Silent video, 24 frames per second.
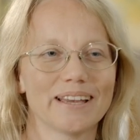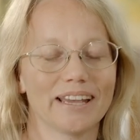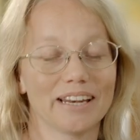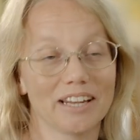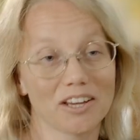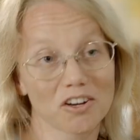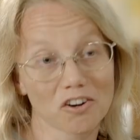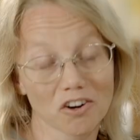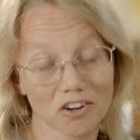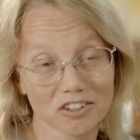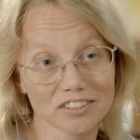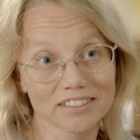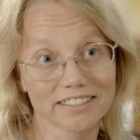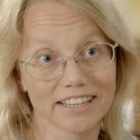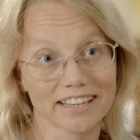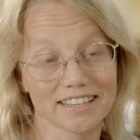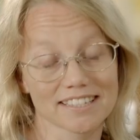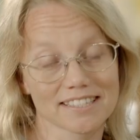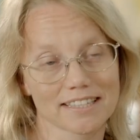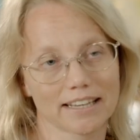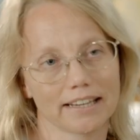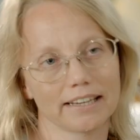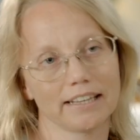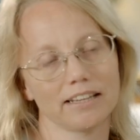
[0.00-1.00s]
any
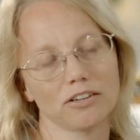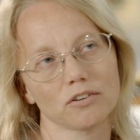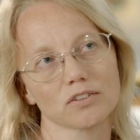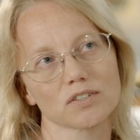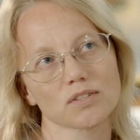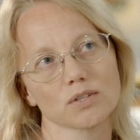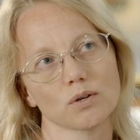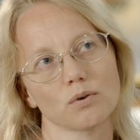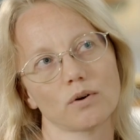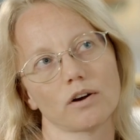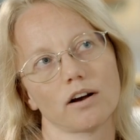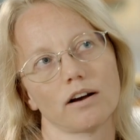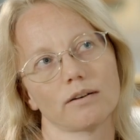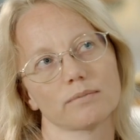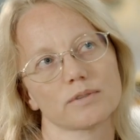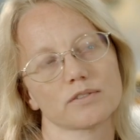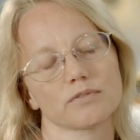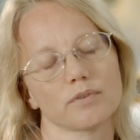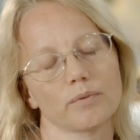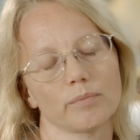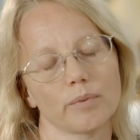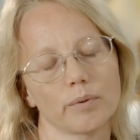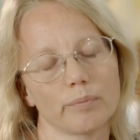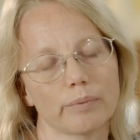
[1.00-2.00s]
context, and it also comes
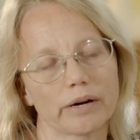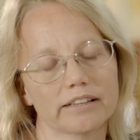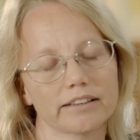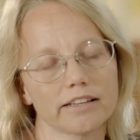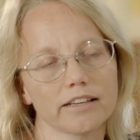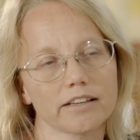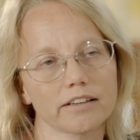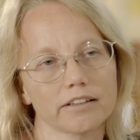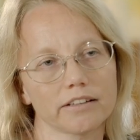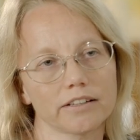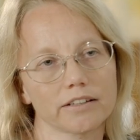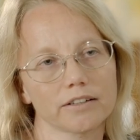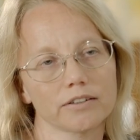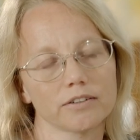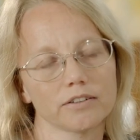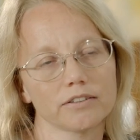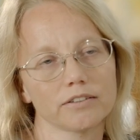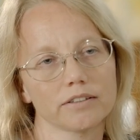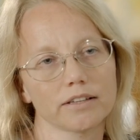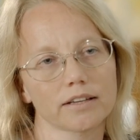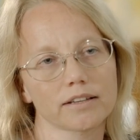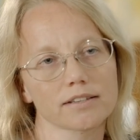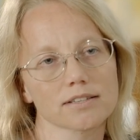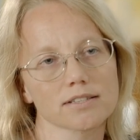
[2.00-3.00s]
from a particular
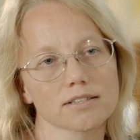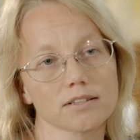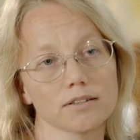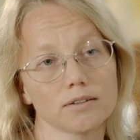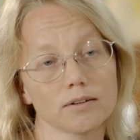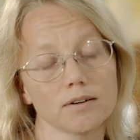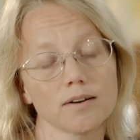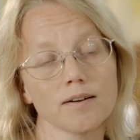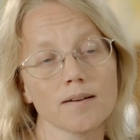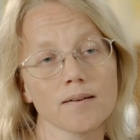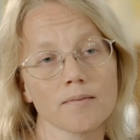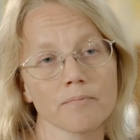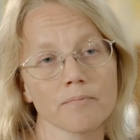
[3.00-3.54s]
context. So,